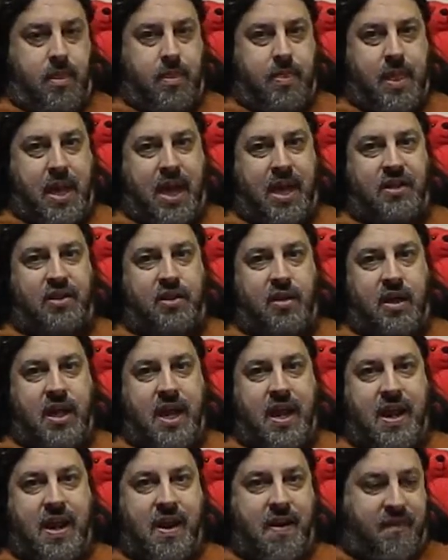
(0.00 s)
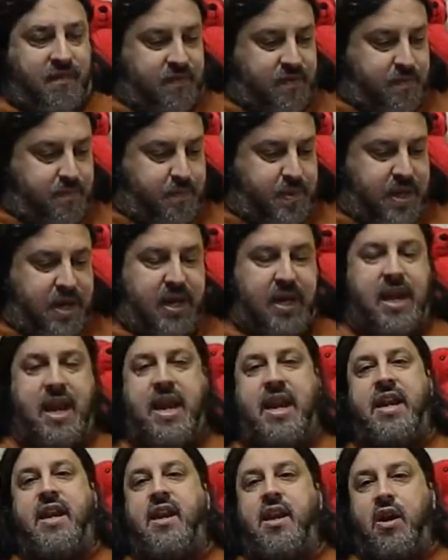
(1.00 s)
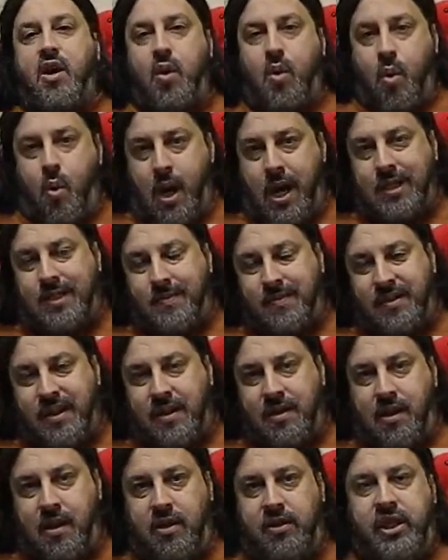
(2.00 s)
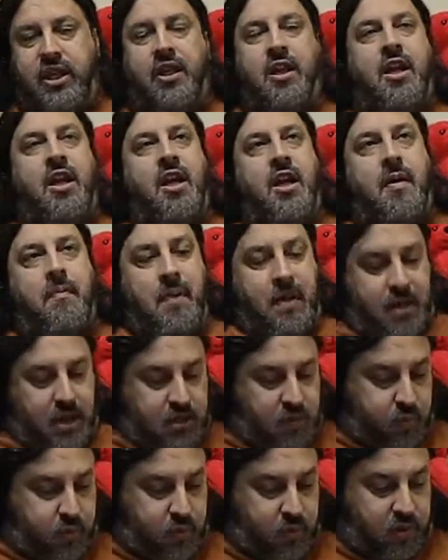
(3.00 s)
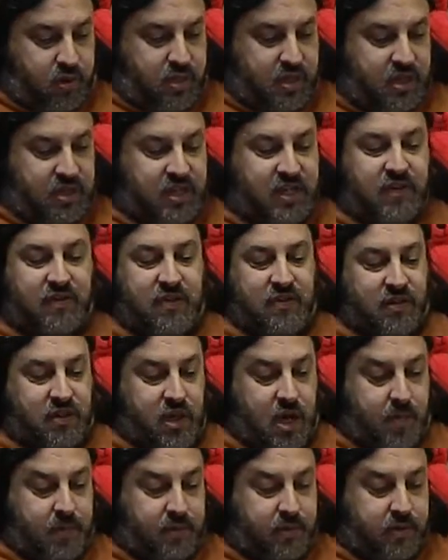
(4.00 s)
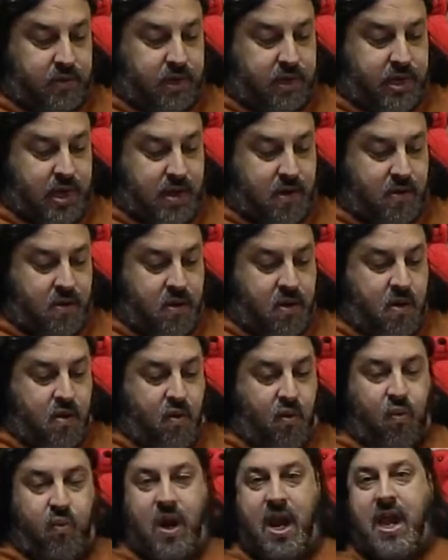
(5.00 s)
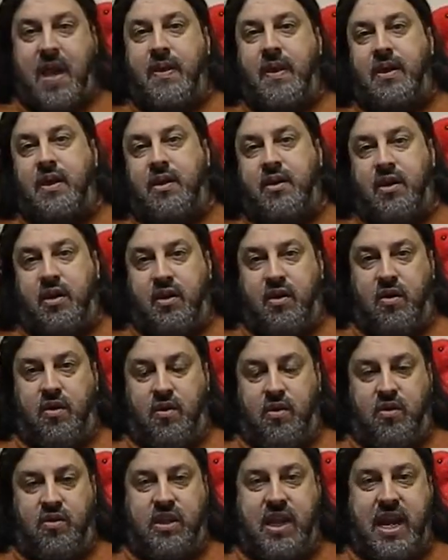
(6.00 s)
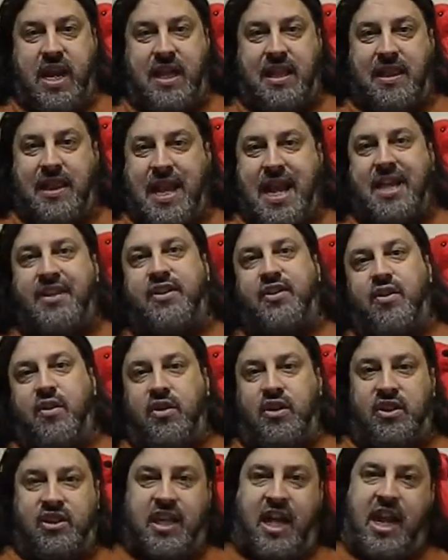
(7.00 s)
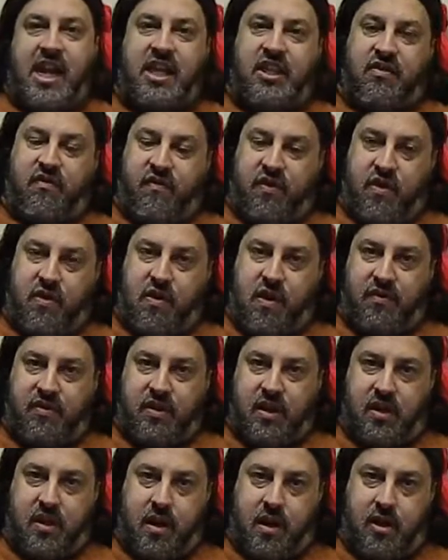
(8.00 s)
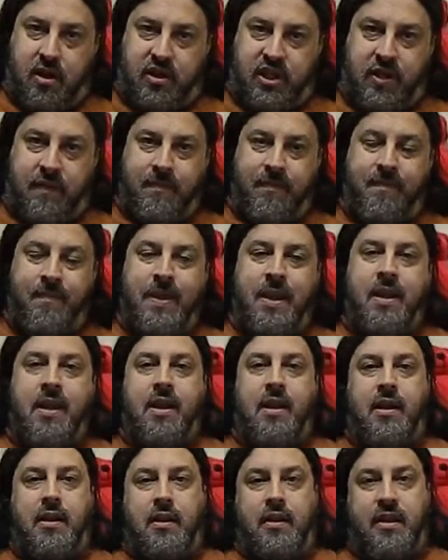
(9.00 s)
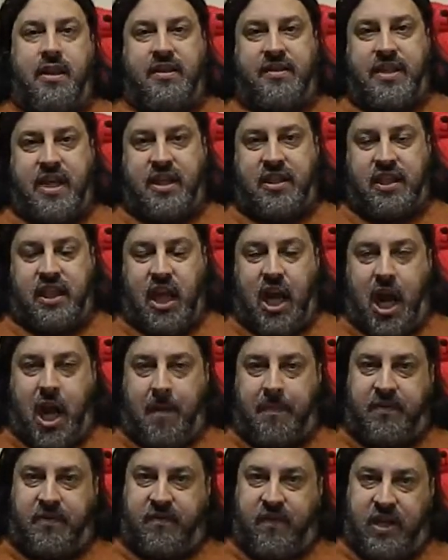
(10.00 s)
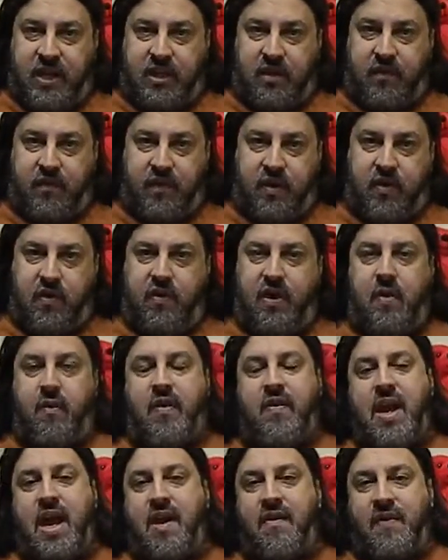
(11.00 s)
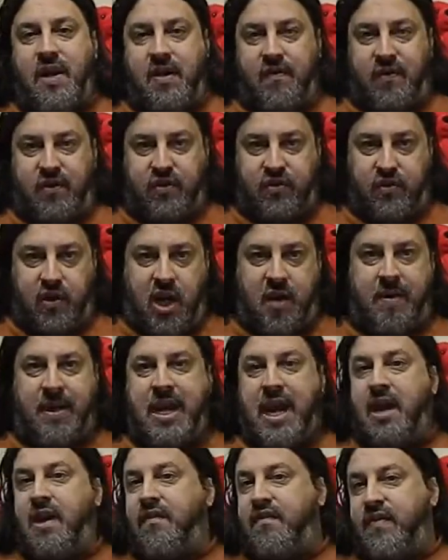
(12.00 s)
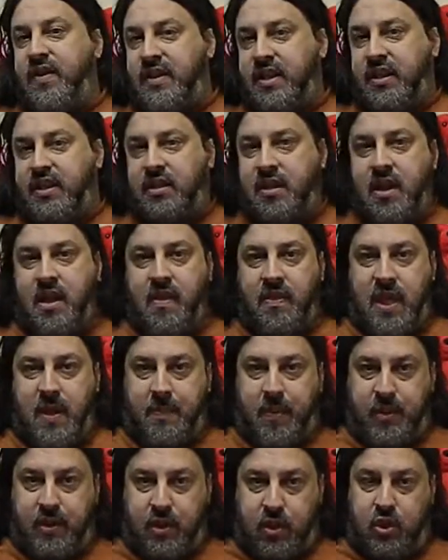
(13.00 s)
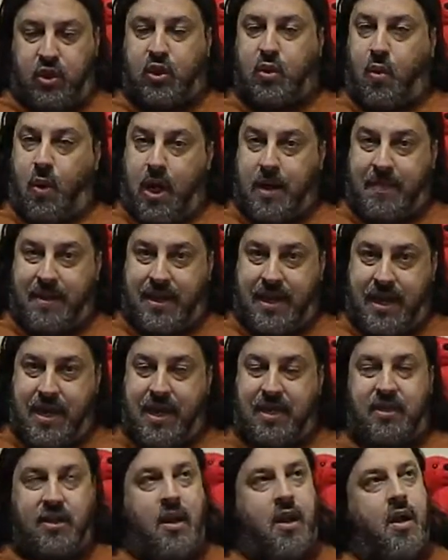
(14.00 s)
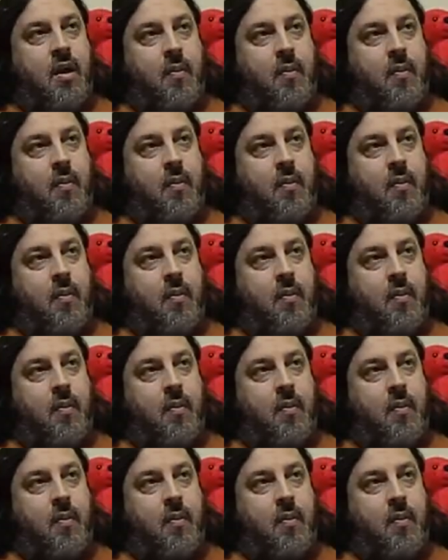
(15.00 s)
that's going to have to be a quantum psychology, because we're, this gives us the opportunity now, rather than to use a classical science view of psychology, let's take the observational view that we have out of astronomy, out of physics, that produce quantum mechanics,